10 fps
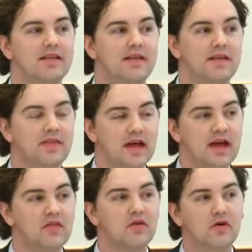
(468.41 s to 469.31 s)
in that they
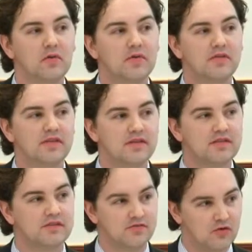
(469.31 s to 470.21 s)
had their own
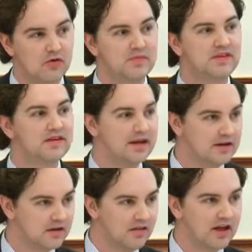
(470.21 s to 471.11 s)
sets of forms and data
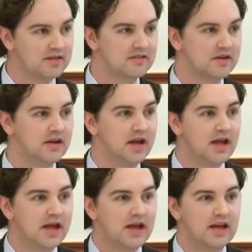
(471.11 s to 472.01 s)
collection,
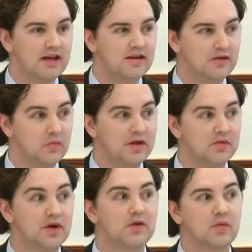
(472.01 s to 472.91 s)
and it
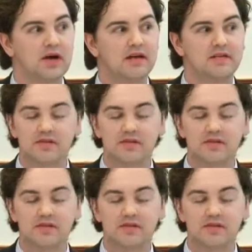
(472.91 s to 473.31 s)
was what it was.